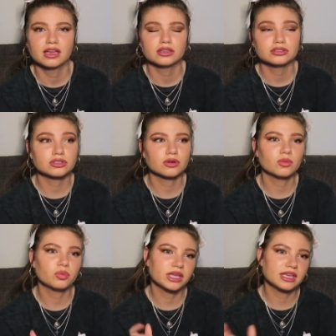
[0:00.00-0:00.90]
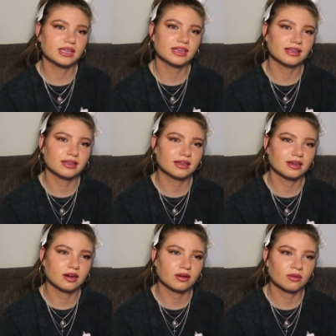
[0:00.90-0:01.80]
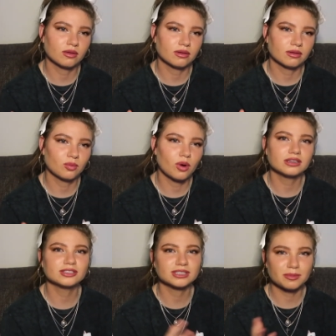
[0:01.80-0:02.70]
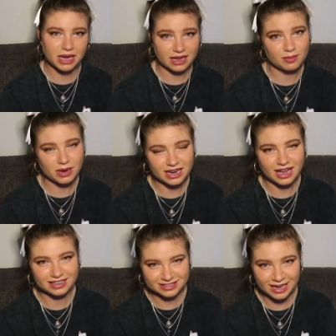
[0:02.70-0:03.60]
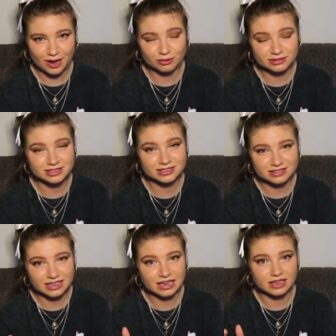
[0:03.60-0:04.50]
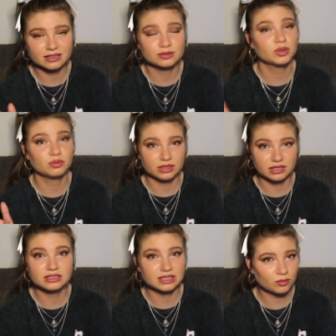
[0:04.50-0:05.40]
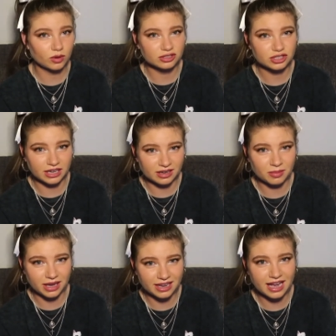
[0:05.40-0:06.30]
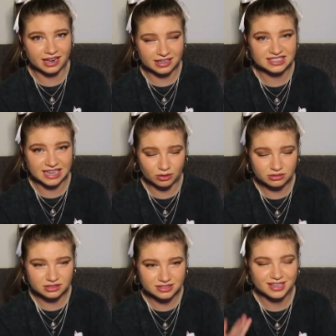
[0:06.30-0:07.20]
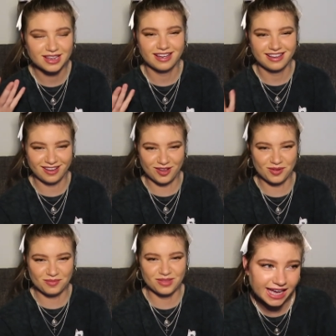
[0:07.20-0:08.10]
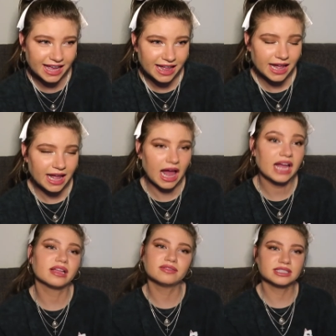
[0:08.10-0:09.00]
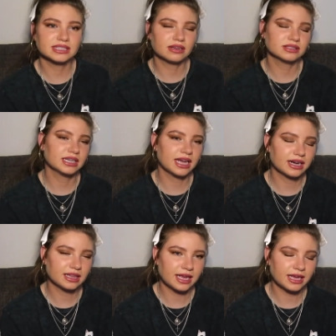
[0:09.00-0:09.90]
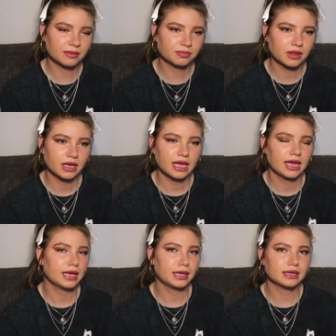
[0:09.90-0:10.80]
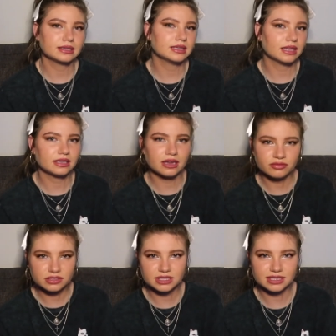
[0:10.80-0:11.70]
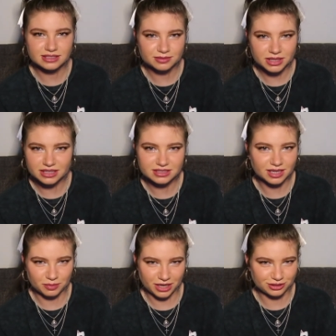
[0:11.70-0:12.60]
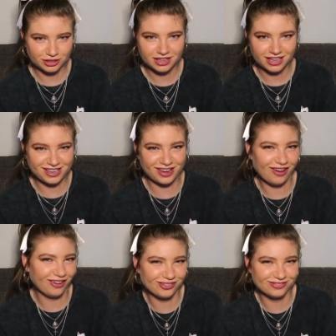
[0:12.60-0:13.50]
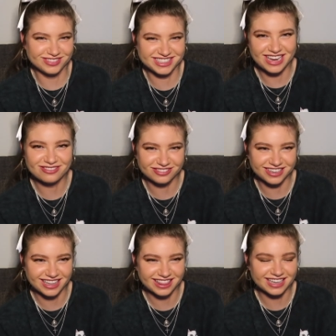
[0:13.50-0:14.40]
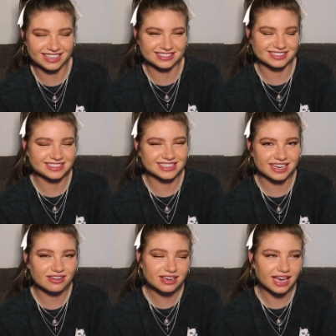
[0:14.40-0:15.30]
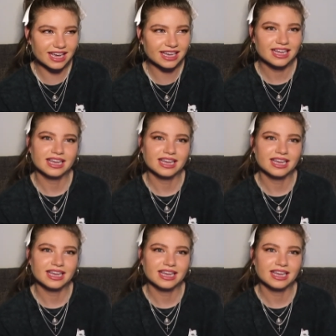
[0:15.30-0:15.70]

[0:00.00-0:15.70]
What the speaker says: so we watched some anime at his house, and we really did watch anime at his house. I left his house like kind of late, and he like never texted me to like make sure I like got home safe or anything. So I was like, okay,